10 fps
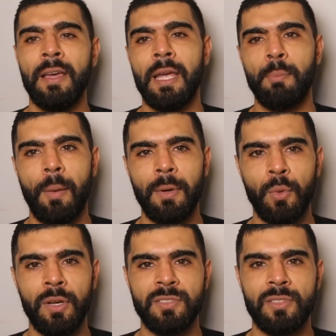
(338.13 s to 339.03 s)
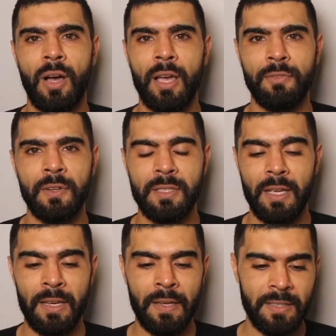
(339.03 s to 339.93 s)
He probably wouldn't have started
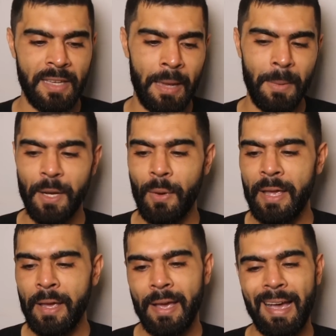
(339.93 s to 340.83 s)
in this game anyway.